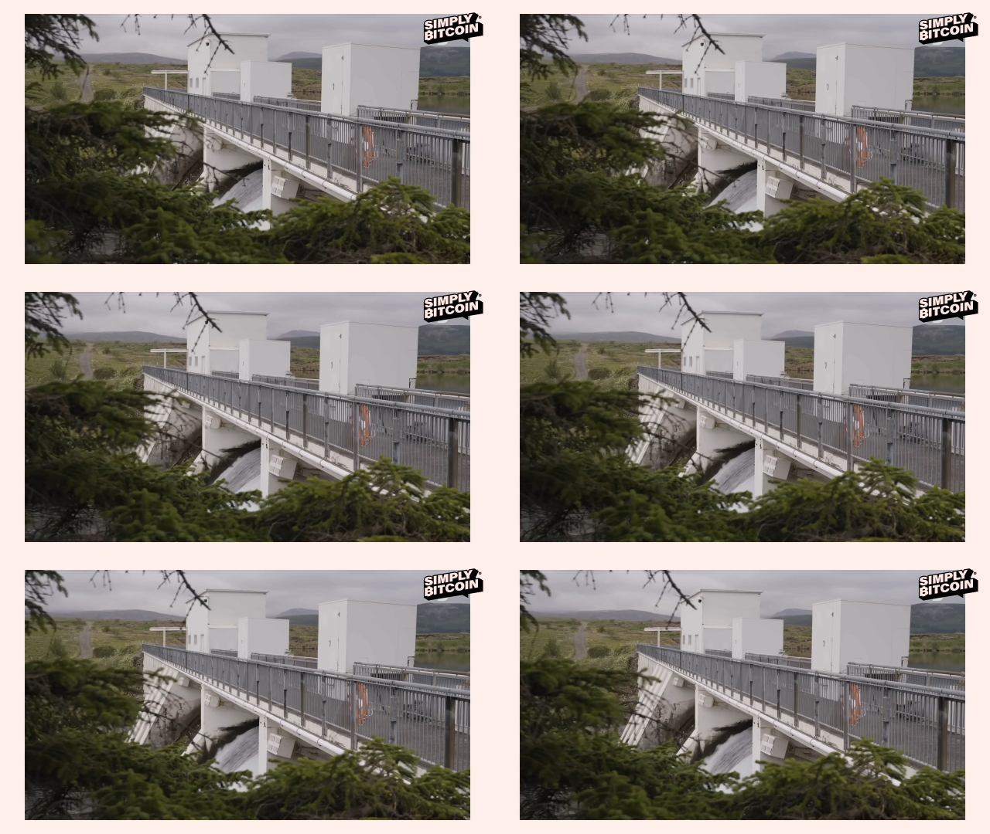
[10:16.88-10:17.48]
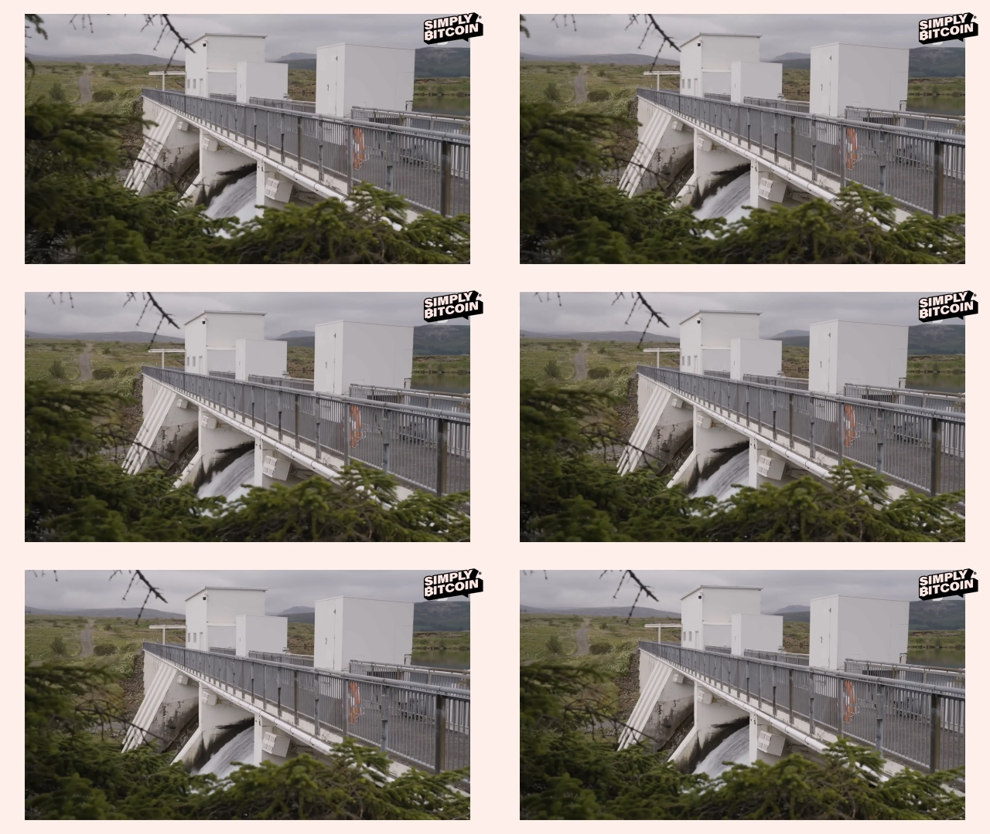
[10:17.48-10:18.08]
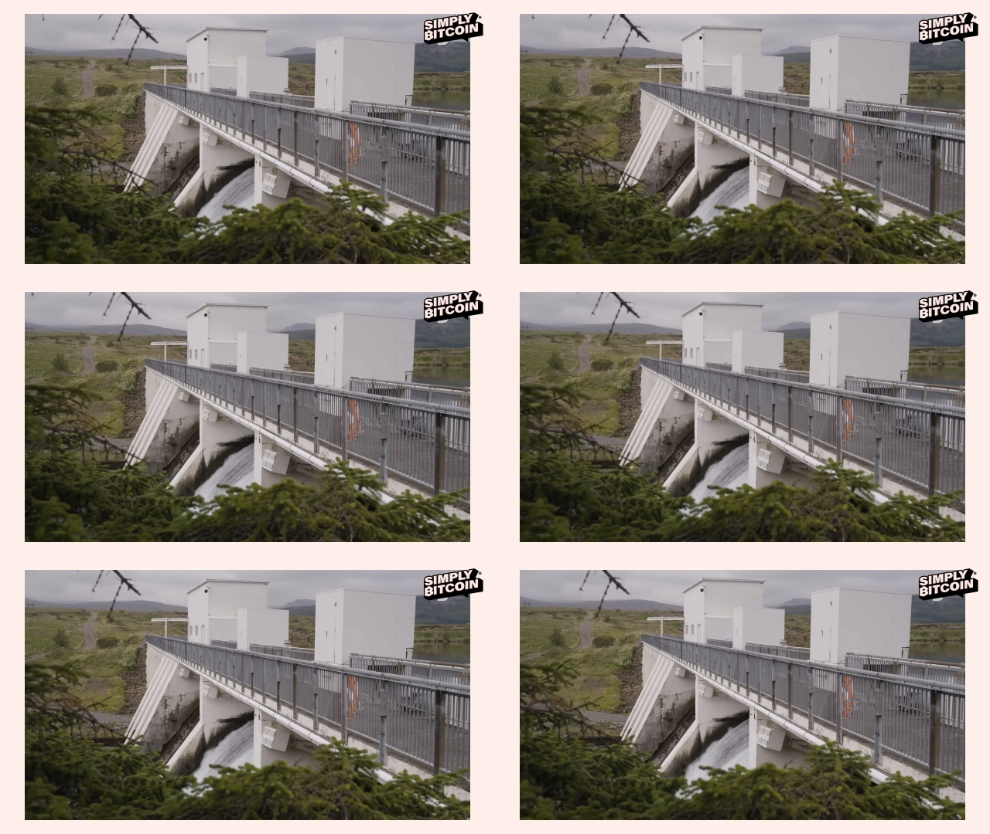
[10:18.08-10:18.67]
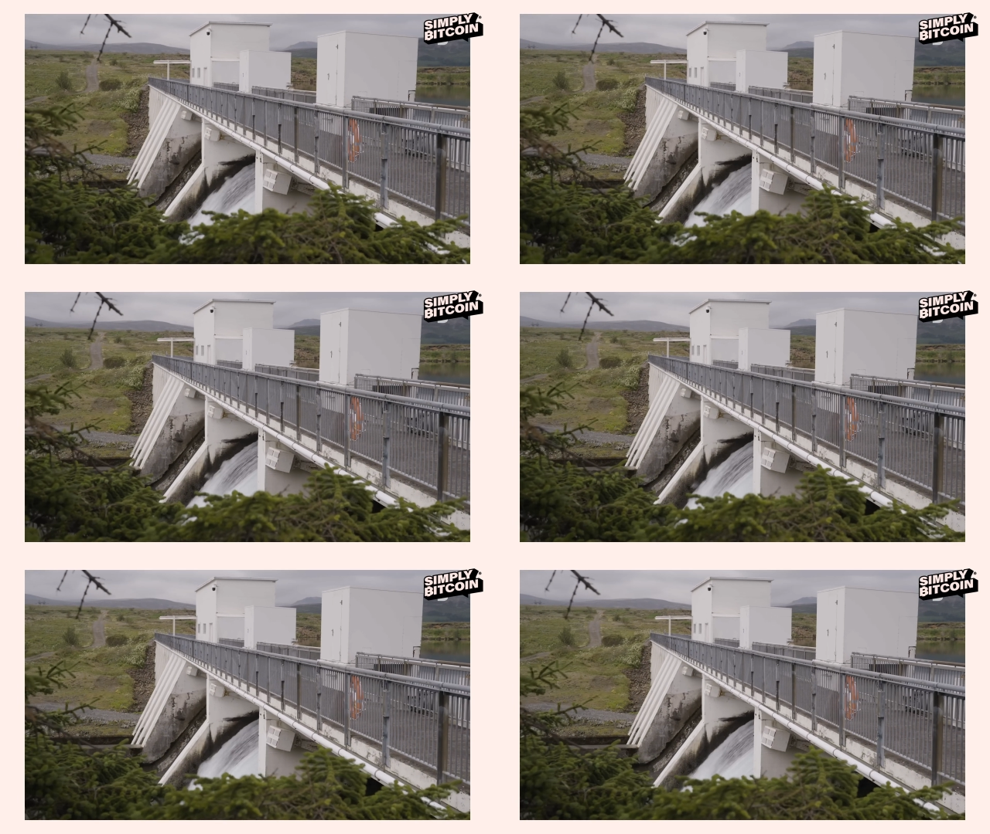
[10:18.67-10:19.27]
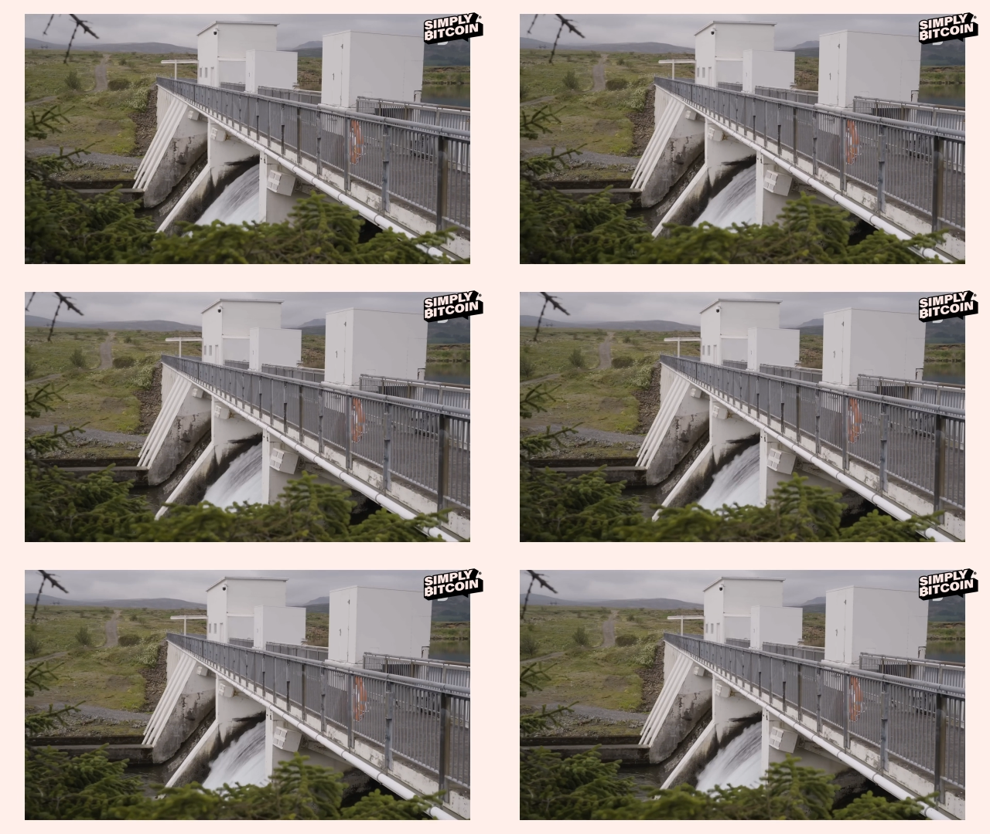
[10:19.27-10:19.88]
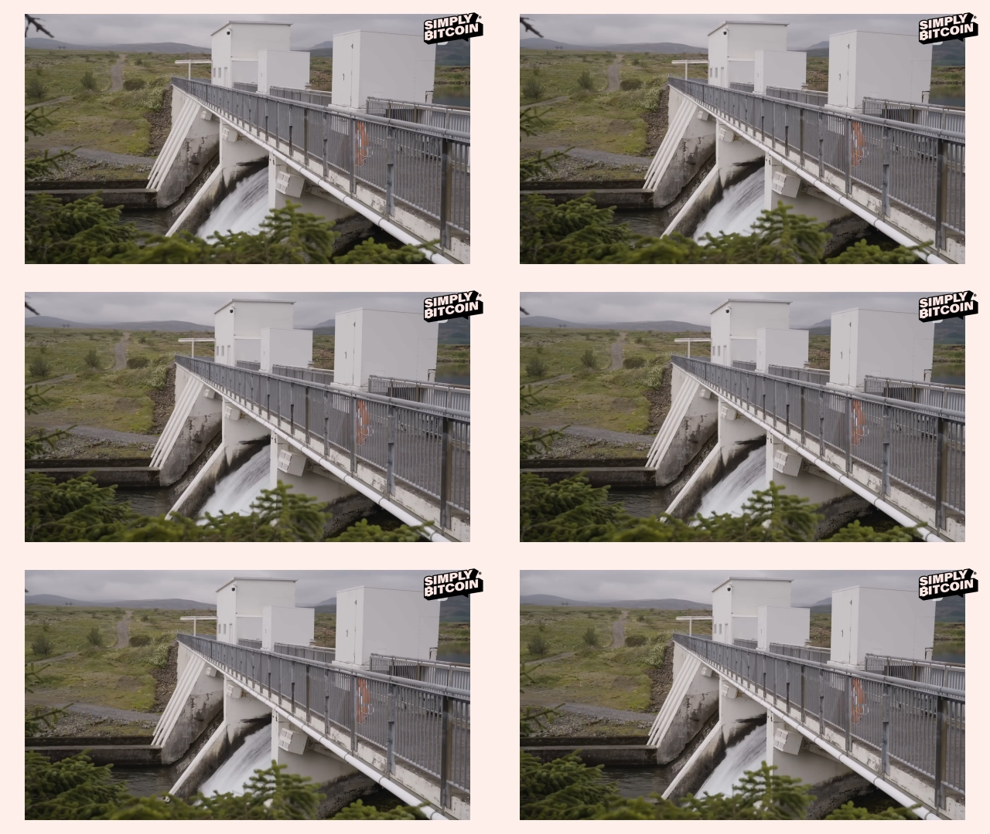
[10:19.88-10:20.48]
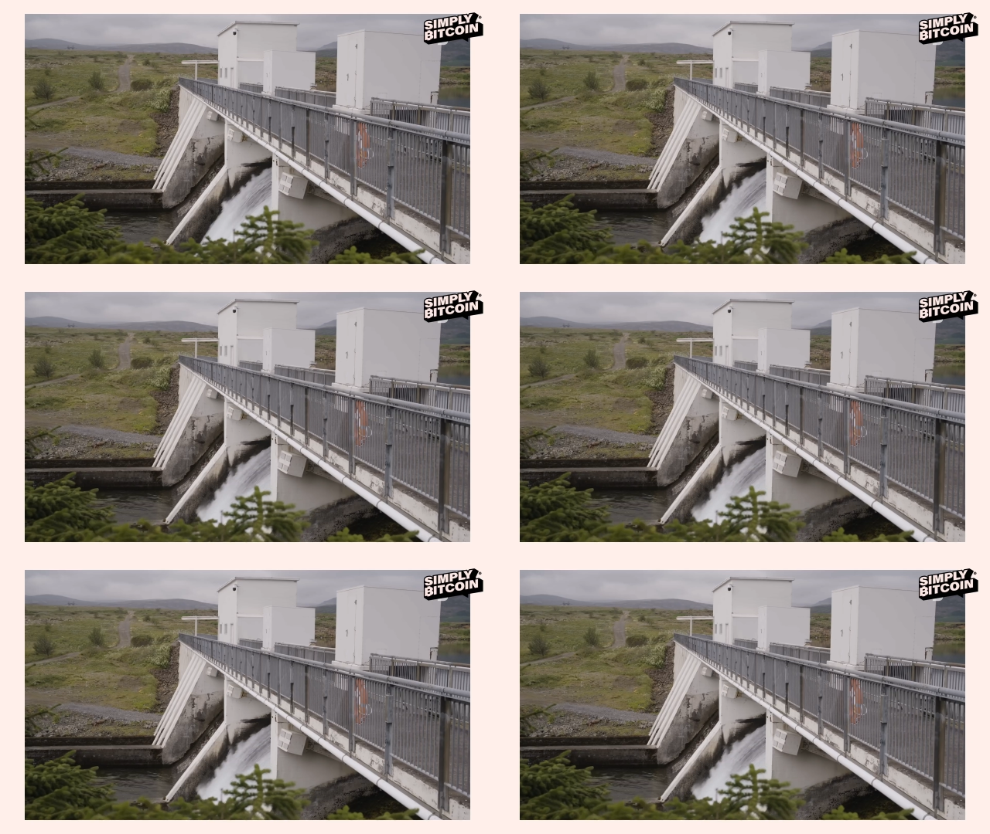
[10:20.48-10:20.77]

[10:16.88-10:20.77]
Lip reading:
[unreadable: no face in view]